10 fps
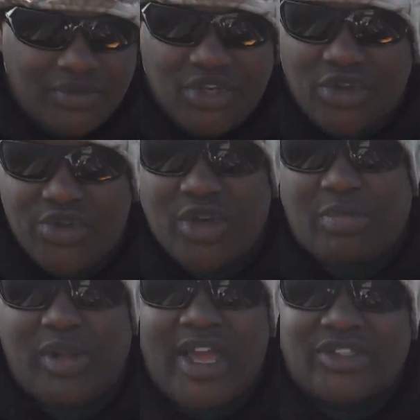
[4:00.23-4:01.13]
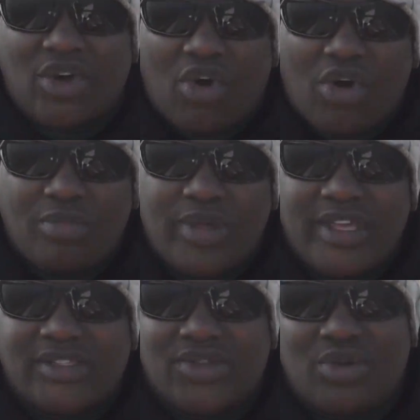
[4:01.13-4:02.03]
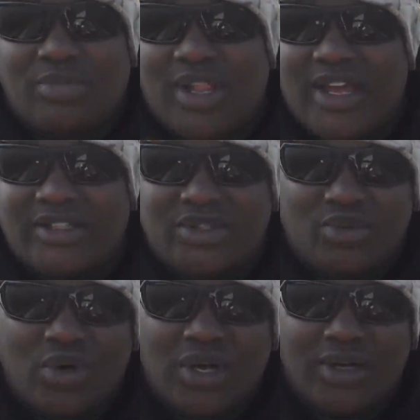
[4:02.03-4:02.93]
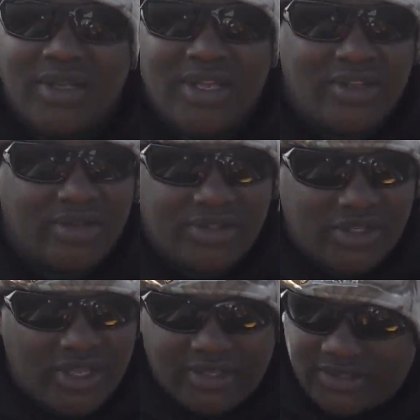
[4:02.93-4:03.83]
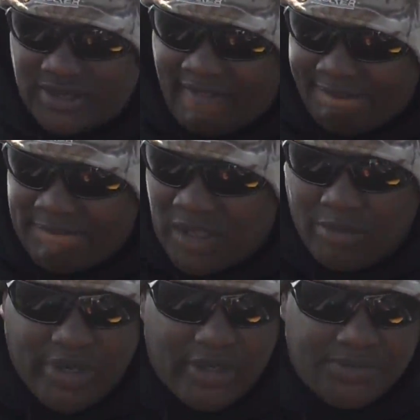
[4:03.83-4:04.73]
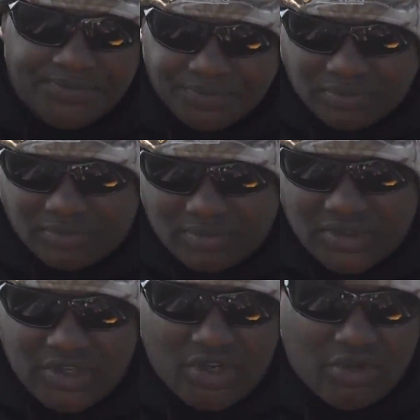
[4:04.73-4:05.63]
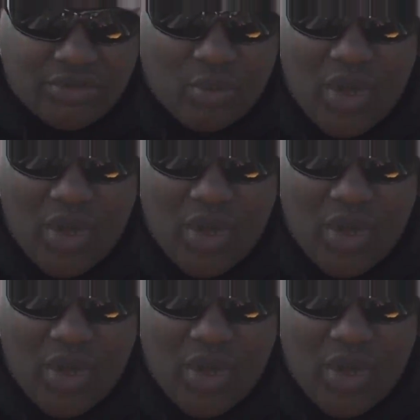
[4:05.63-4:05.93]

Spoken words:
You can apply it to hard baits, you can apply it to your jigs, but the